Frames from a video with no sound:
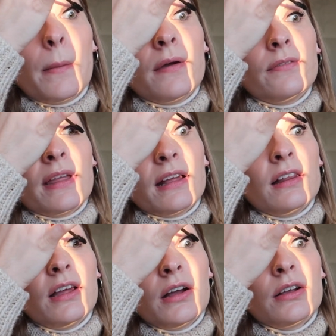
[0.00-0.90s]
if they
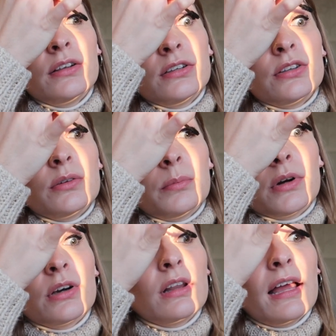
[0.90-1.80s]
look
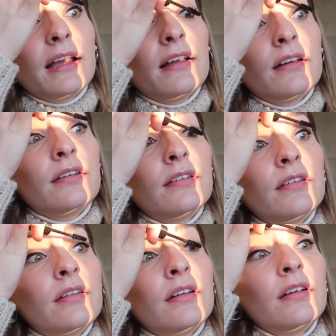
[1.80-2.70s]
super like
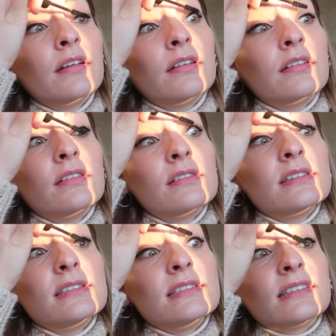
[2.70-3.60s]

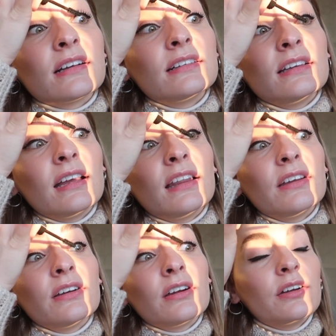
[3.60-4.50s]
stuck
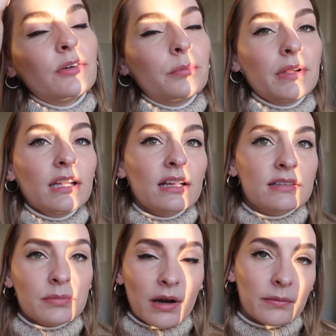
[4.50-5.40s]
together and goopy,
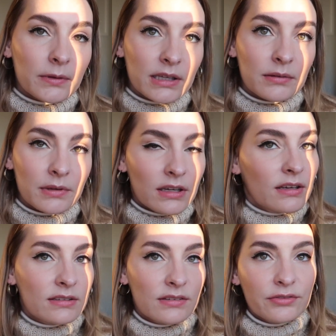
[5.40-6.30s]
it's probably
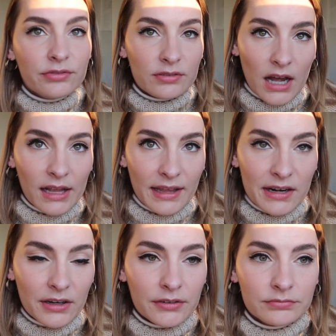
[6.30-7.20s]
because of the
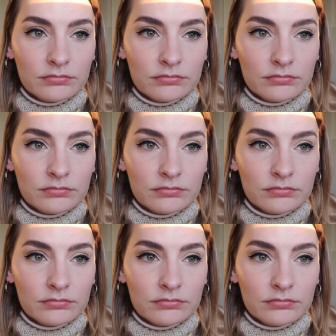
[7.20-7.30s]
eyeliner.